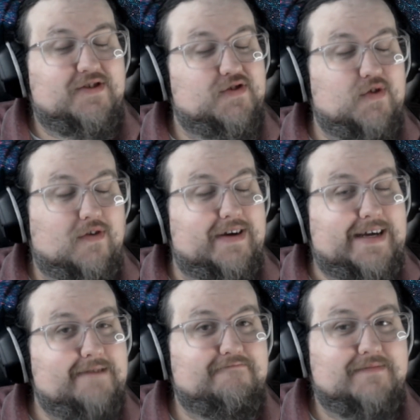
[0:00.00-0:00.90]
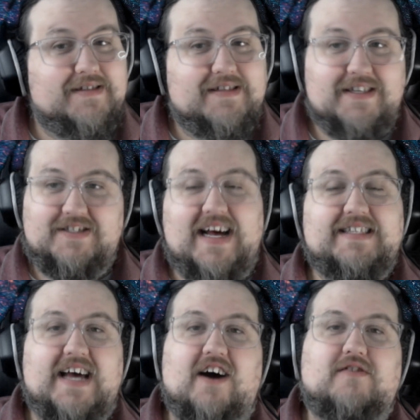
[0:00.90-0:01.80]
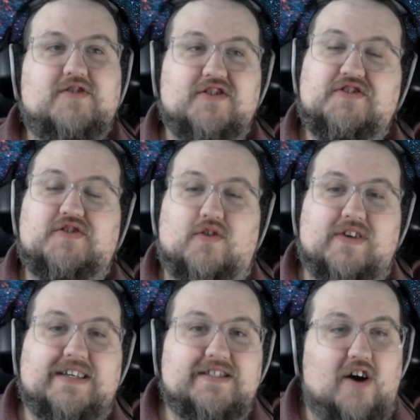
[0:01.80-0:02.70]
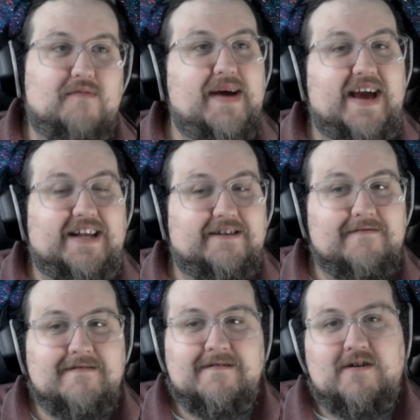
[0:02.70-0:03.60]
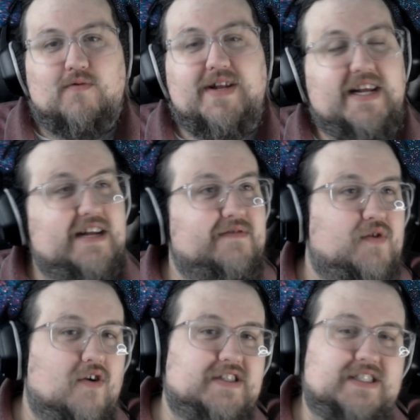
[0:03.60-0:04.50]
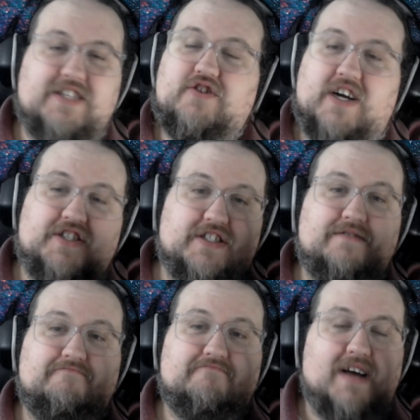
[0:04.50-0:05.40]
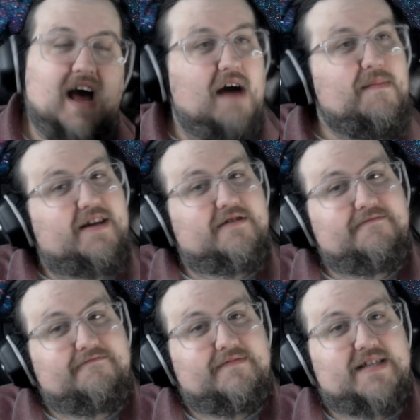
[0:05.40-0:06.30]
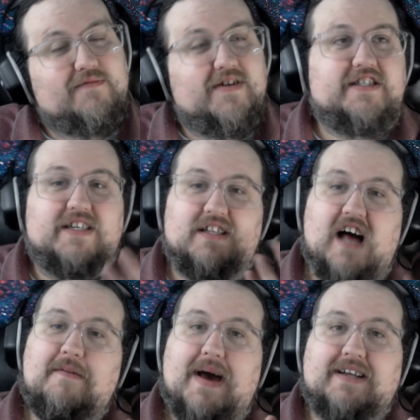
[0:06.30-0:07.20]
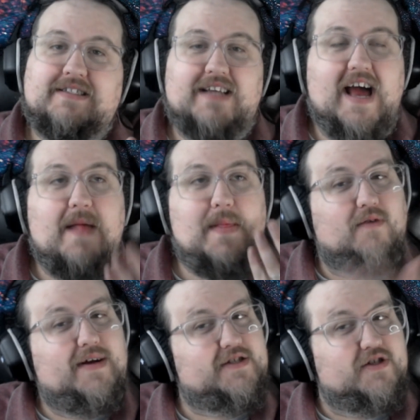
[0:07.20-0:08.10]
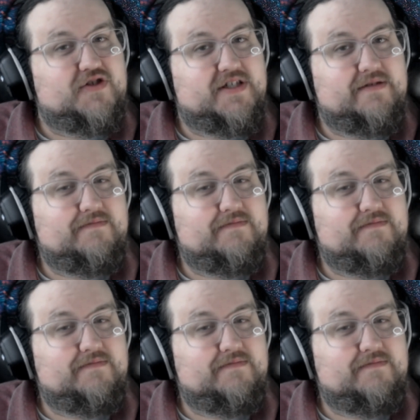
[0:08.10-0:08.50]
story. Because that's how good stories are made. We needed, of course, an introduction, a middle that reaches a climax, and then a resolution.